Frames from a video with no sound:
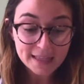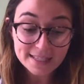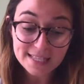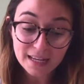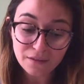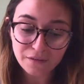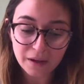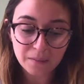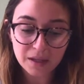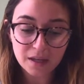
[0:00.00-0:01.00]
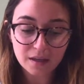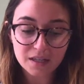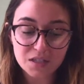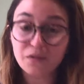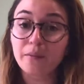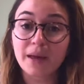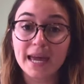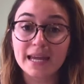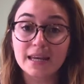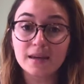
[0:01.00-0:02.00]
The second family is from
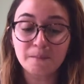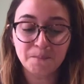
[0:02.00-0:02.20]
Haiti.